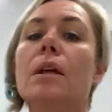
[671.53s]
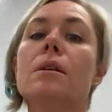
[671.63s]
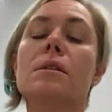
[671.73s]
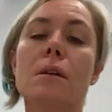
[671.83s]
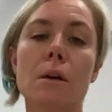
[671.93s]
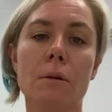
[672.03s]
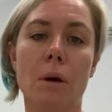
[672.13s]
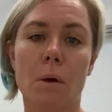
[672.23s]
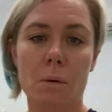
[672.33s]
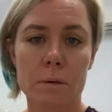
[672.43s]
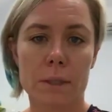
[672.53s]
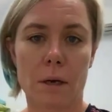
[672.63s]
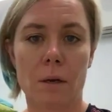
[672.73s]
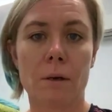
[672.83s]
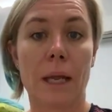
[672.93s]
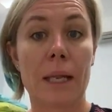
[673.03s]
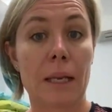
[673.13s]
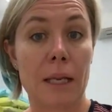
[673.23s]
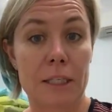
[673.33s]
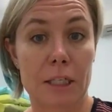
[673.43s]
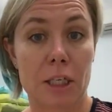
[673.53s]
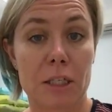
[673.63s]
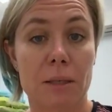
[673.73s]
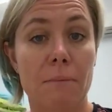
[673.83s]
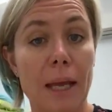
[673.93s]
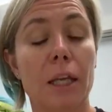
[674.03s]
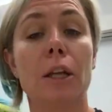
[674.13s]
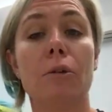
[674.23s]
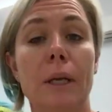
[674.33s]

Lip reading: So also, in addition to making your